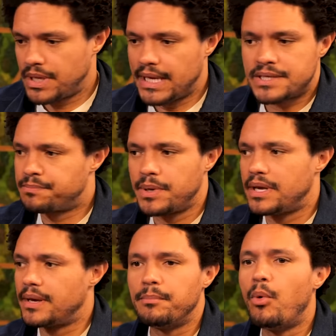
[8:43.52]
is
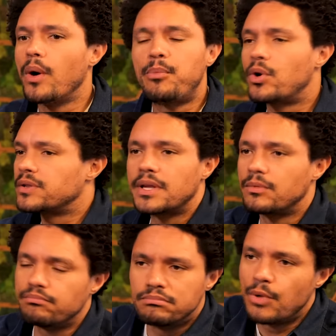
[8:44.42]
more important
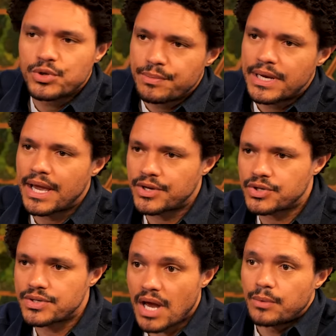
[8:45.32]
than most
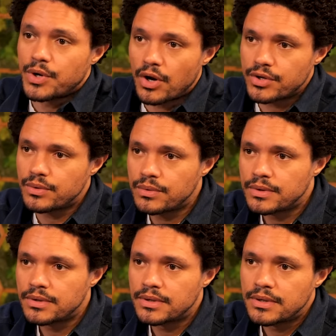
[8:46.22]
medications, I would mm. argue.
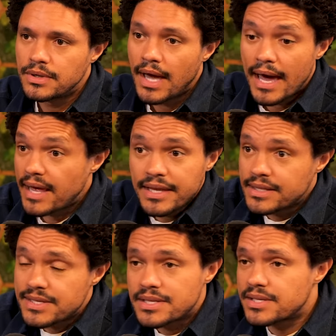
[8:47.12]
And I think
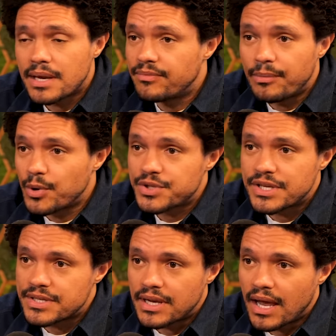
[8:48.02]
this is the same for most
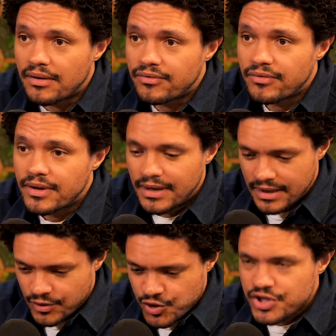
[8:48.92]
things in life.
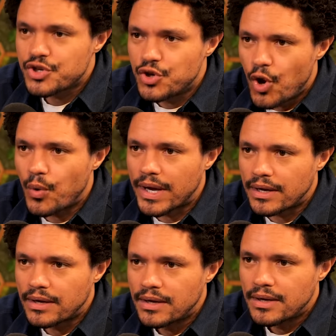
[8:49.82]
Just
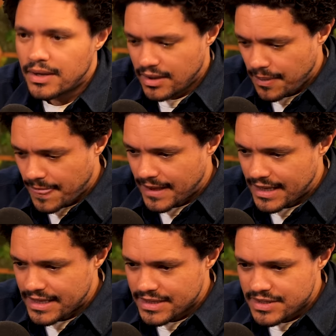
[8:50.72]
knowing
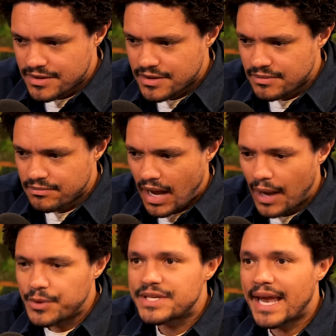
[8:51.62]
is, I
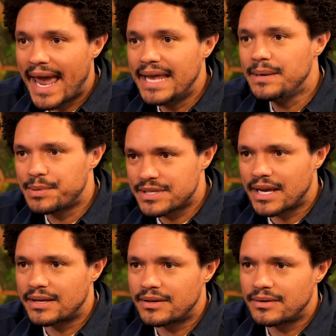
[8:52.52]
would say, eighty
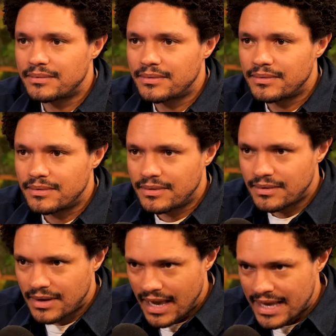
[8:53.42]
percent
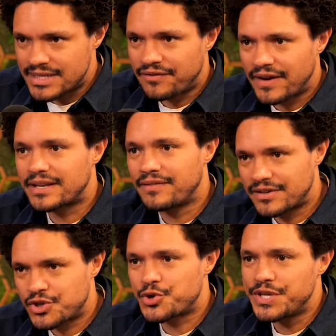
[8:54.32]
as effective
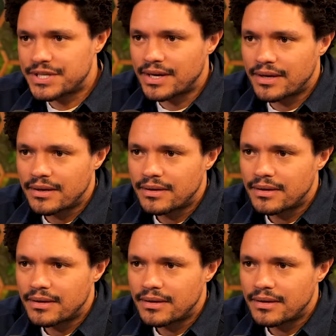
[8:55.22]
as treating. Yeah.